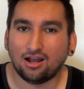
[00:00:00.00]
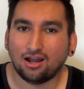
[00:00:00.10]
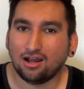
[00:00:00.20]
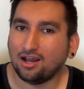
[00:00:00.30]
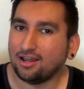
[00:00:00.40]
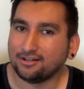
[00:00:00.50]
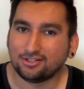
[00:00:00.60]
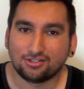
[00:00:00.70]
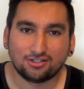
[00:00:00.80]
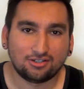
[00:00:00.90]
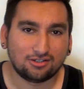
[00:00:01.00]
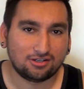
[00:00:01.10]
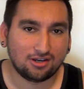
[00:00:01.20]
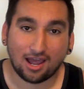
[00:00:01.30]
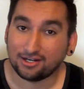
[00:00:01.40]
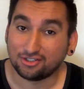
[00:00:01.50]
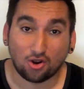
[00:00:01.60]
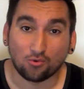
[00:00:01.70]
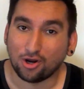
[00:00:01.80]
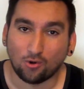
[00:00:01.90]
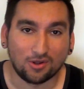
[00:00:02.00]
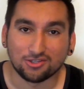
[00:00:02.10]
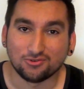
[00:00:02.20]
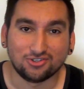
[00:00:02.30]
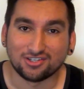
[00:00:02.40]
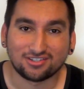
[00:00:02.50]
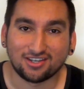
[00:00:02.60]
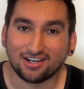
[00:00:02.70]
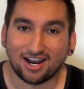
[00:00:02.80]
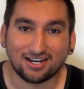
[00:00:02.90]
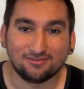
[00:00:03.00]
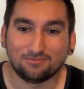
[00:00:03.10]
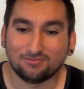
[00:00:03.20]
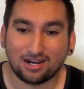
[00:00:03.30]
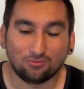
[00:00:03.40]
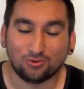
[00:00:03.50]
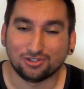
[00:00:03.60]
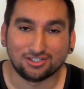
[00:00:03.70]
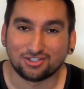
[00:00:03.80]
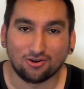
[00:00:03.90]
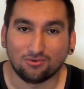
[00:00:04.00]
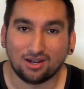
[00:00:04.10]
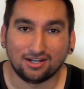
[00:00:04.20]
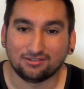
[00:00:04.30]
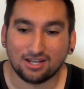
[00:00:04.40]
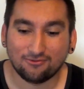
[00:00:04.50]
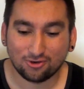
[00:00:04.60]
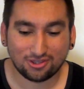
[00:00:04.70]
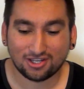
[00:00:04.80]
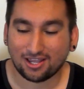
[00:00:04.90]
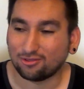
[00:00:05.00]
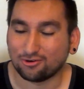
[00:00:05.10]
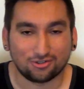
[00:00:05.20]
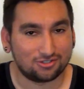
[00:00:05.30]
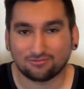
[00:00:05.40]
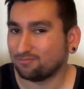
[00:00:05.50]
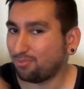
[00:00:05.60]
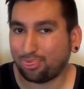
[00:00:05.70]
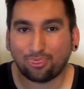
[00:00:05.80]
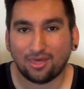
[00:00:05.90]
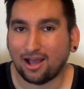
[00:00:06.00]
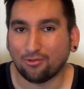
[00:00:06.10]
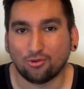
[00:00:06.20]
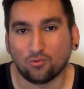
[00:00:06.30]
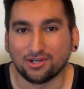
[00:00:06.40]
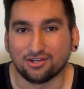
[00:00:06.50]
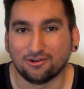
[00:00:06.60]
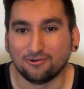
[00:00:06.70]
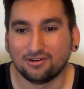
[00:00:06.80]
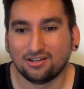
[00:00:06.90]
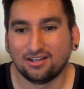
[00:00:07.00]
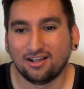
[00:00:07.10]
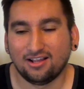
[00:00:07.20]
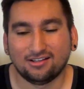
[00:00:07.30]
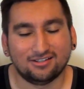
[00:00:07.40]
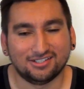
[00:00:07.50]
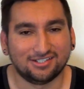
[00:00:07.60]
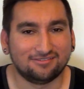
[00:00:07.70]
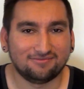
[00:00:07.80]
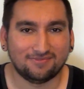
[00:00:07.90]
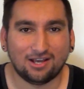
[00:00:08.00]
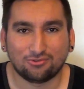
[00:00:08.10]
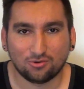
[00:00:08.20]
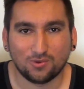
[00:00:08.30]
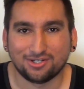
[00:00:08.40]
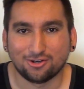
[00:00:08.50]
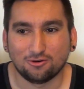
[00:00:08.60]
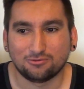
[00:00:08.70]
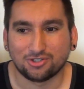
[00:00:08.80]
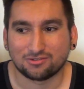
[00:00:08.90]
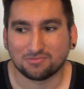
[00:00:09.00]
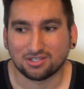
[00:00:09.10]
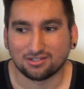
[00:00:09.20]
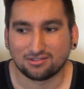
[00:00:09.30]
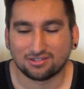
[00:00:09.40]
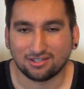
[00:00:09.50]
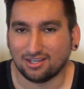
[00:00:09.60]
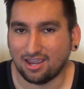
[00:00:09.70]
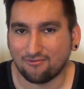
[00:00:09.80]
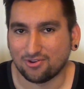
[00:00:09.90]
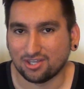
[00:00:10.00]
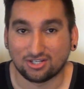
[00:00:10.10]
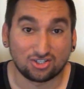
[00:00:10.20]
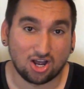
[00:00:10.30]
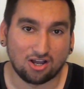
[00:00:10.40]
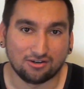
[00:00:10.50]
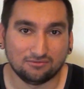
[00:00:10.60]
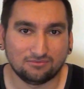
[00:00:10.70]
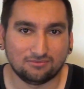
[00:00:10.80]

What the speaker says: I I don't know what you just said. I really don't. Everything I learned just out the window. And out the window just means everything is gone.